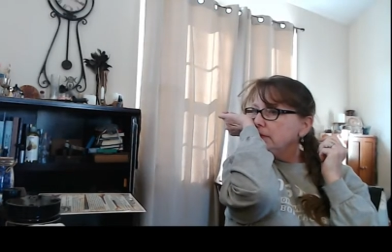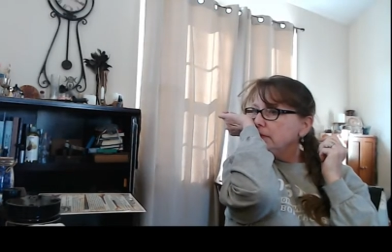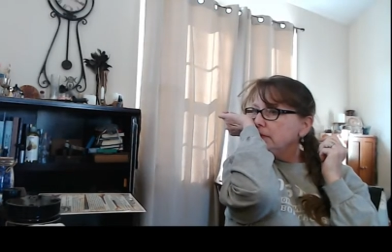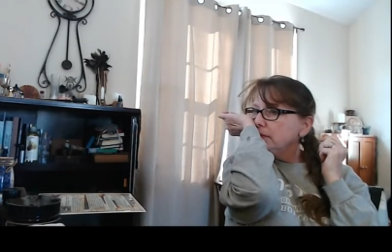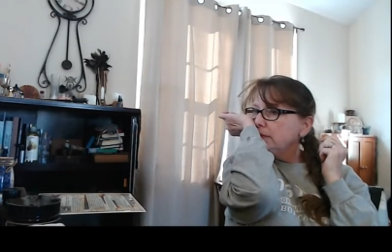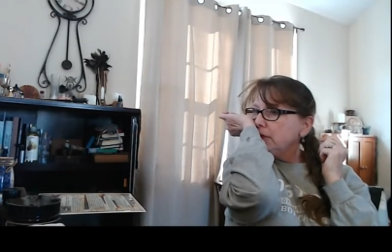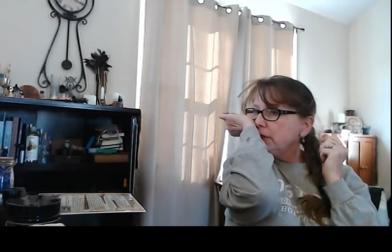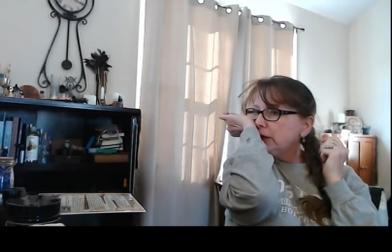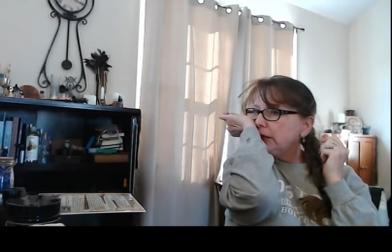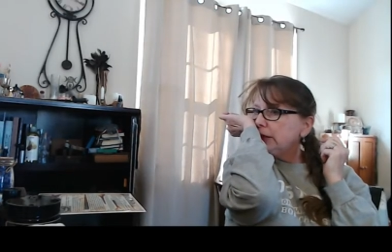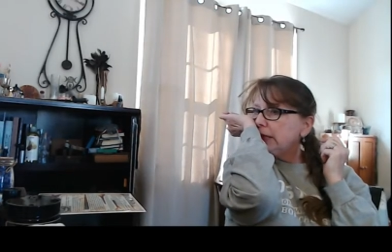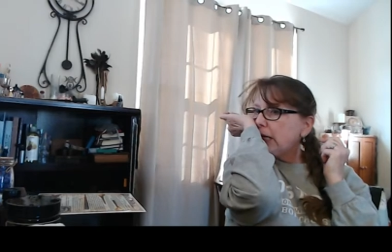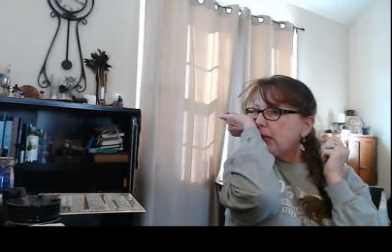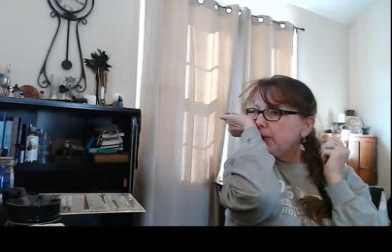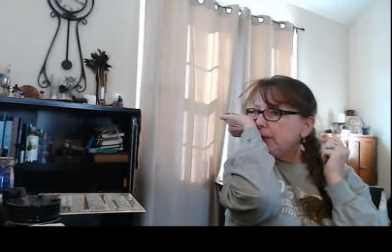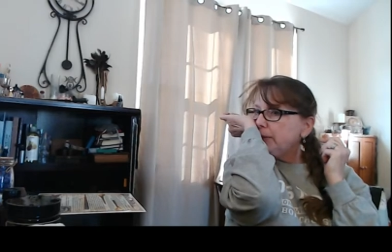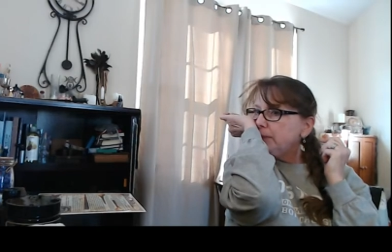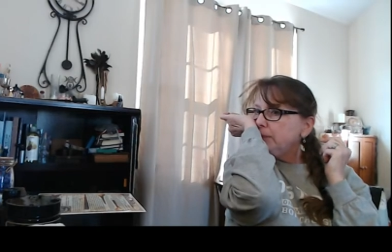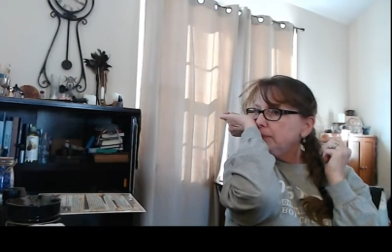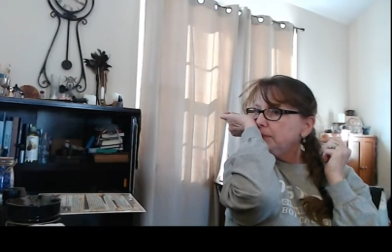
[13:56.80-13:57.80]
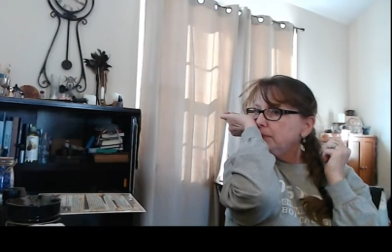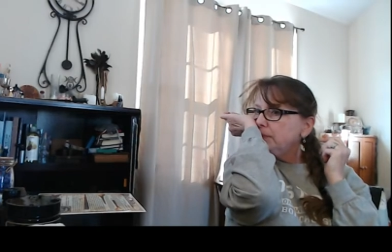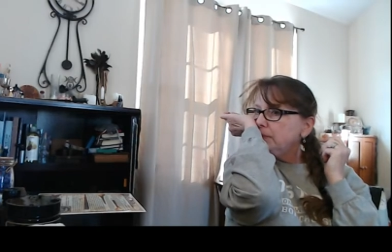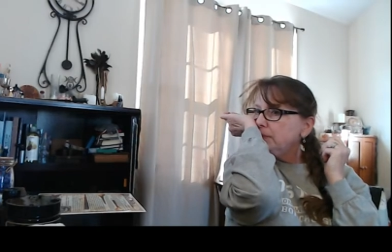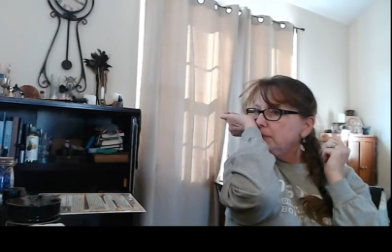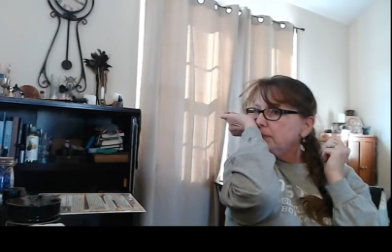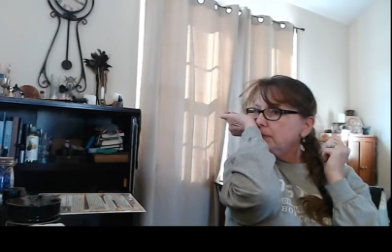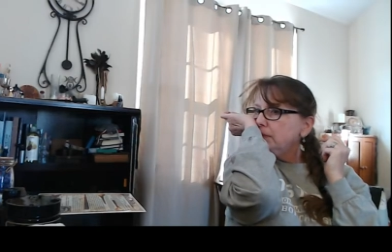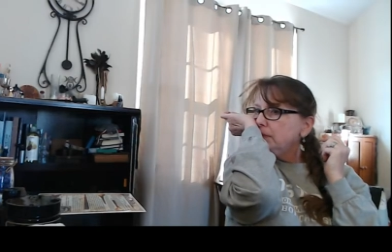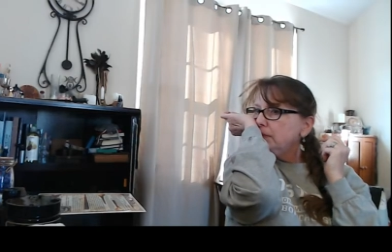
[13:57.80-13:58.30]
Very solid.
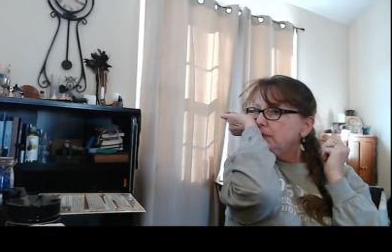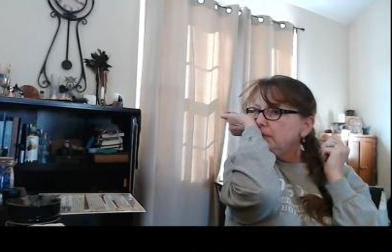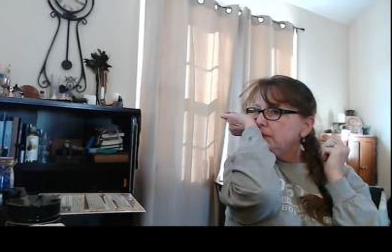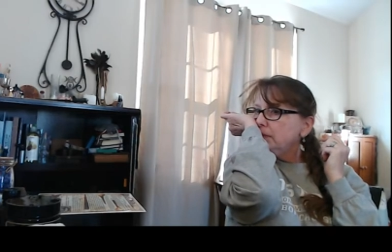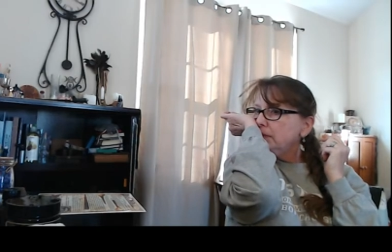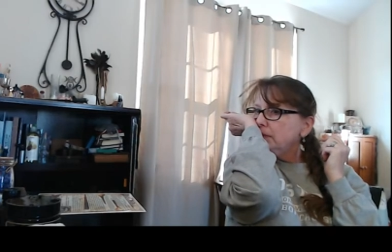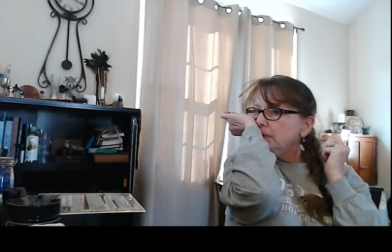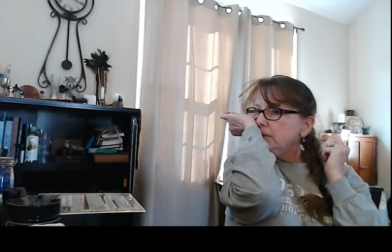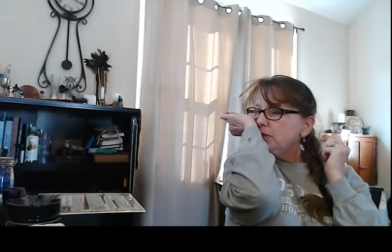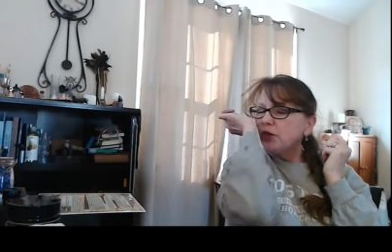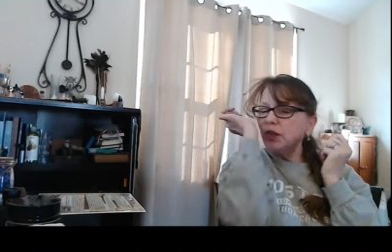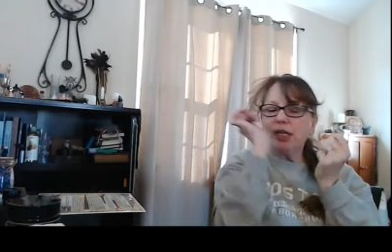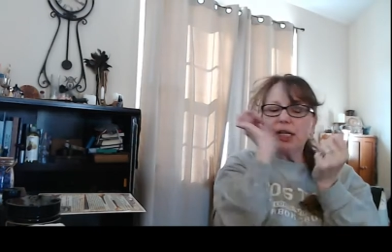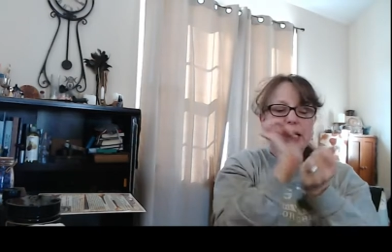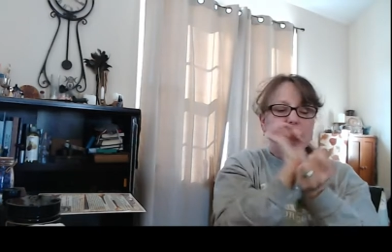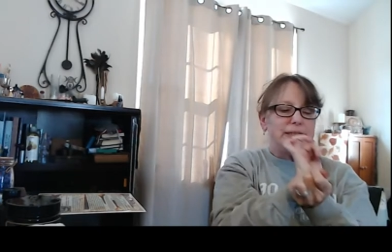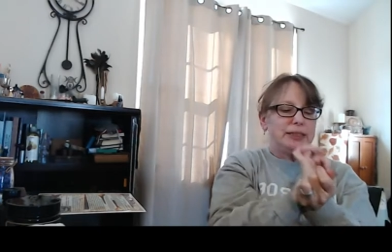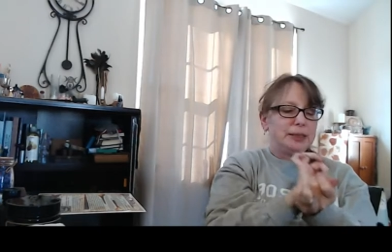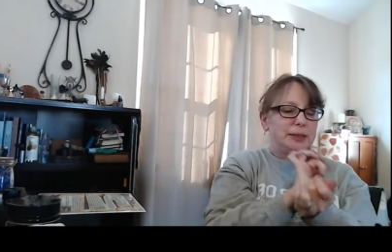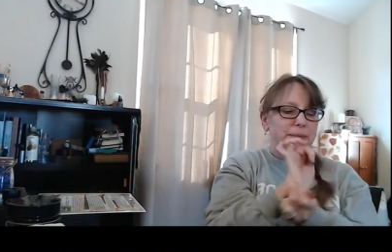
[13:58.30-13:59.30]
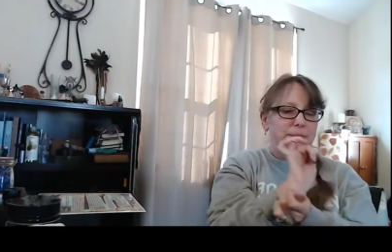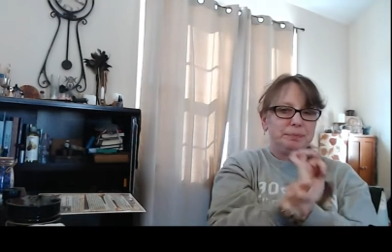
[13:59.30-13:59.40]
Very nice.